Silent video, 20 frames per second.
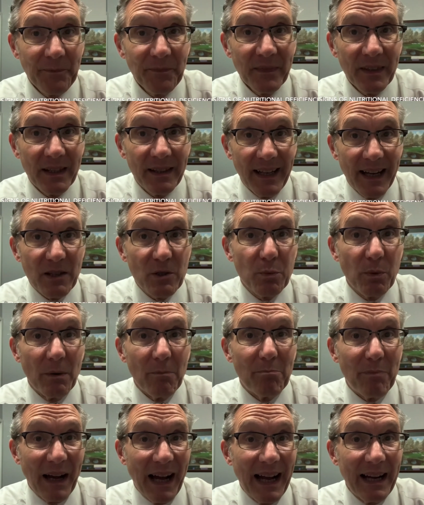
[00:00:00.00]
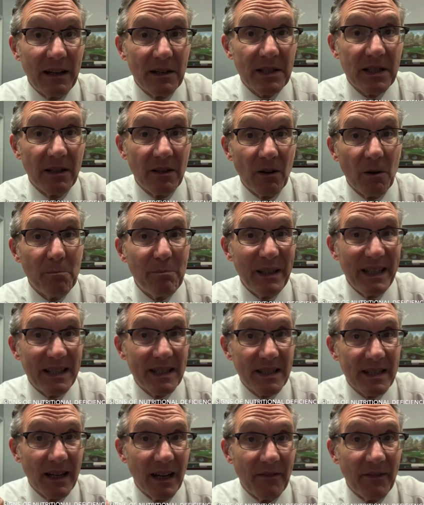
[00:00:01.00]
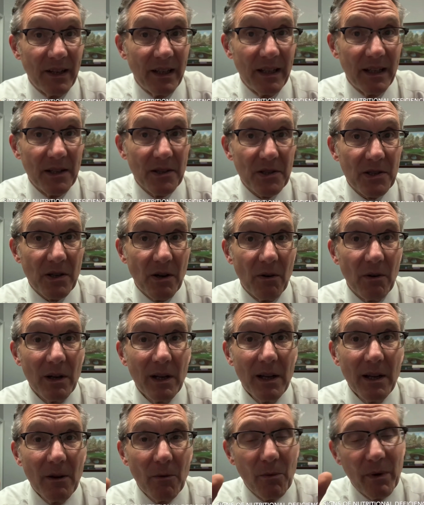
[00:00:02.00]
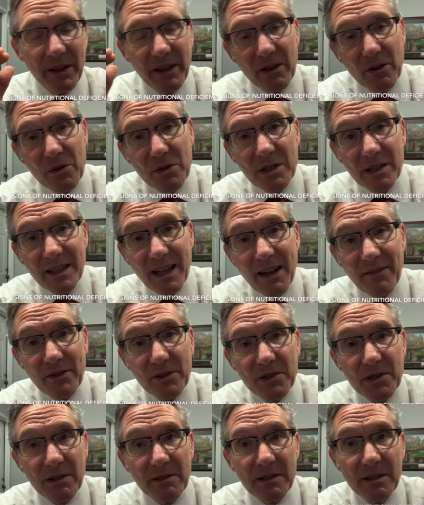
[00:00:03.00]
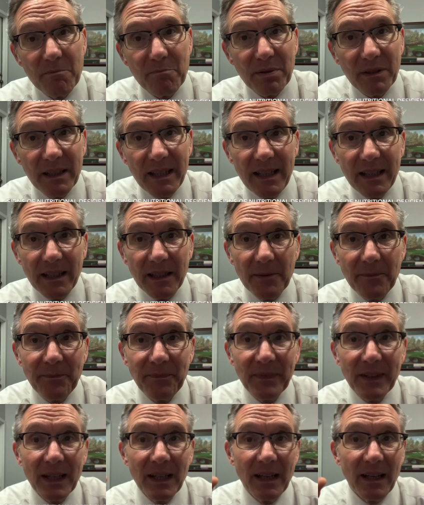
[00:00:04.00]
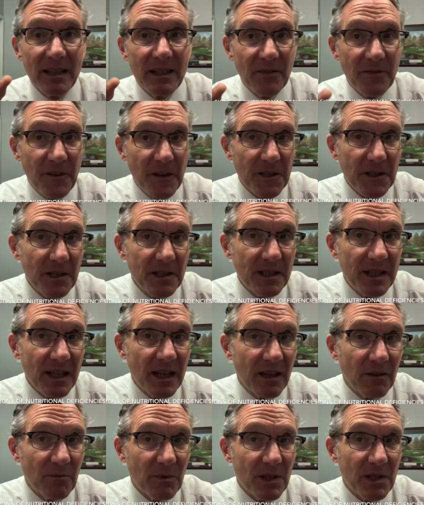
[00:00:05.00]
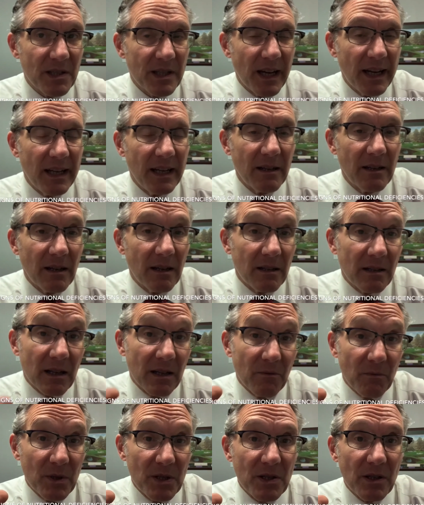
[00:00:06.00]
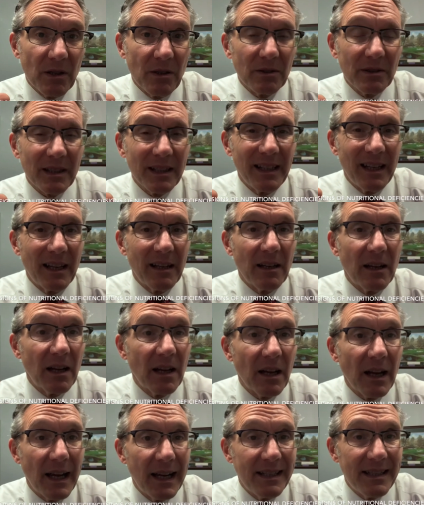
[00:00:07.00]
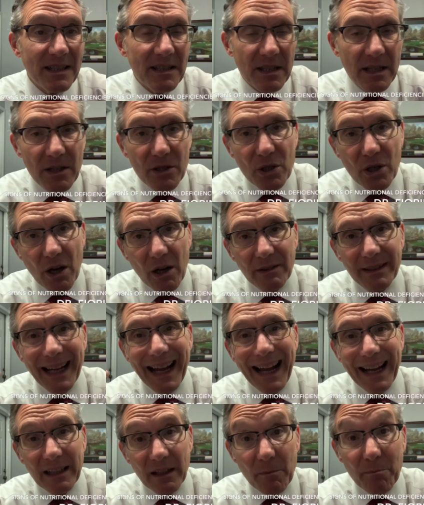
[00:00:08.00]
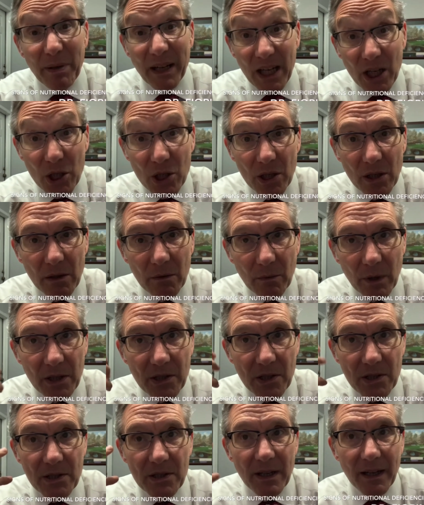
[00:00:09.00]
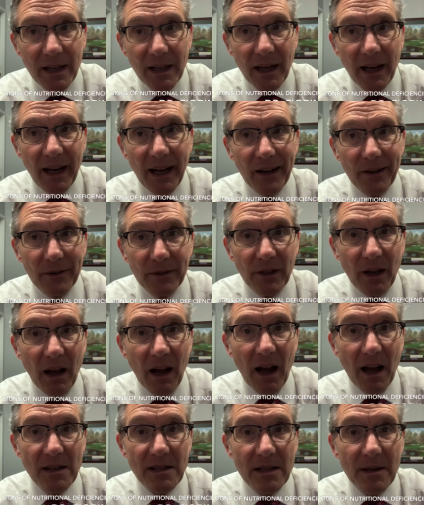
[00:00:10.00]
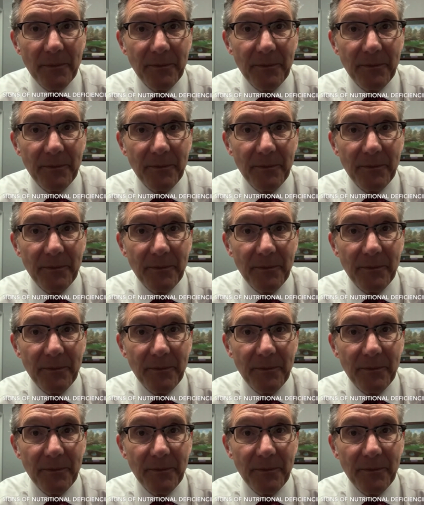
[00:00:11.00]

that's what biotin or B7 is. So when those levels are depleted, a deficiency can result in a disease called alopecia, which is hair loss,